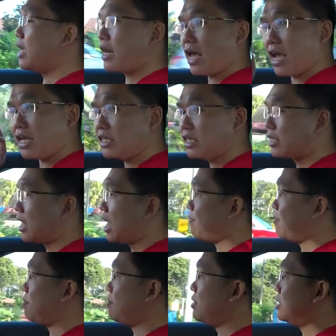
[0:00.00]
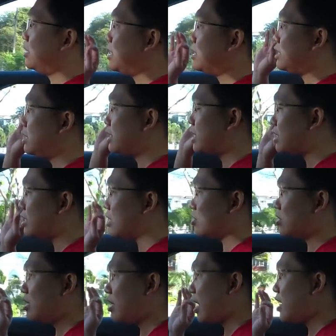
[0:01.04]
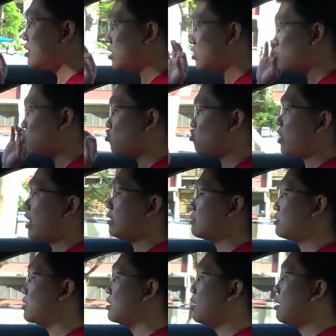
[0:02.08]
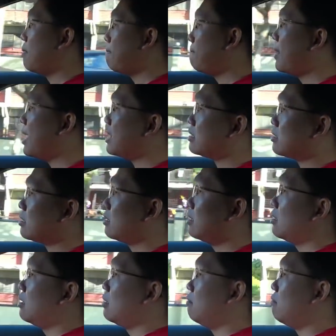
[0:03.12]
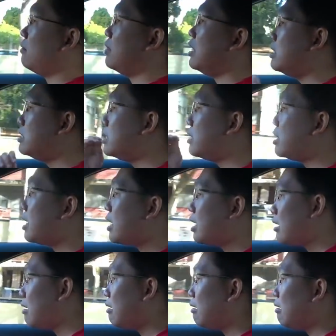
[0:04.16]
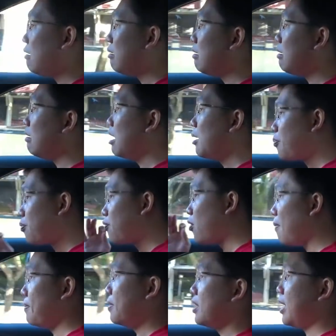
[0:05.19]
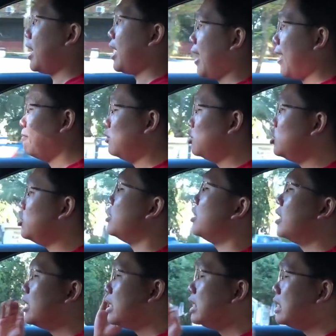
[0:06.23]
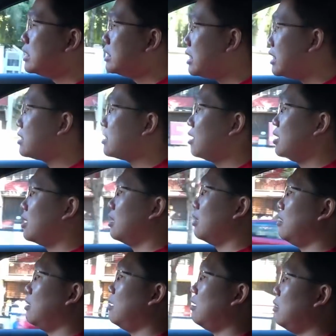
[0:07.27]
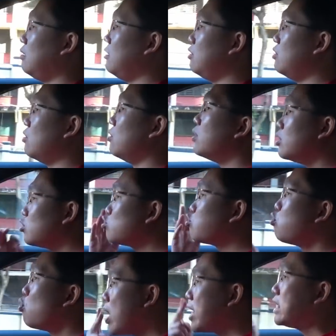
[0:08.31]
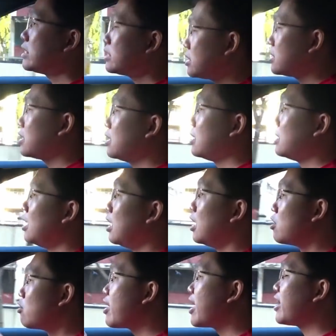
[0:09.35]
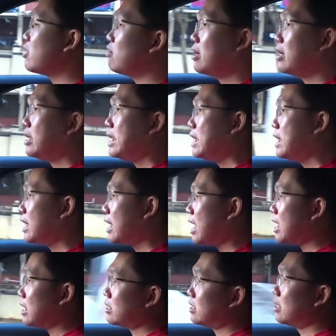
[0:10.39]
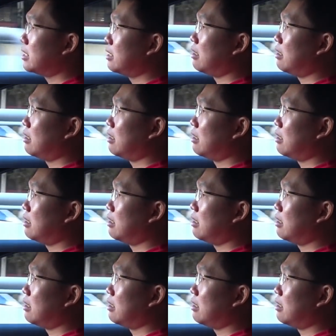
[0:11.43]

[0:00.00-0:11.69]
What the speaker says: has its capabilities, it has its strengths, but is it a proper AMG? Is it, twice a regular E-Class?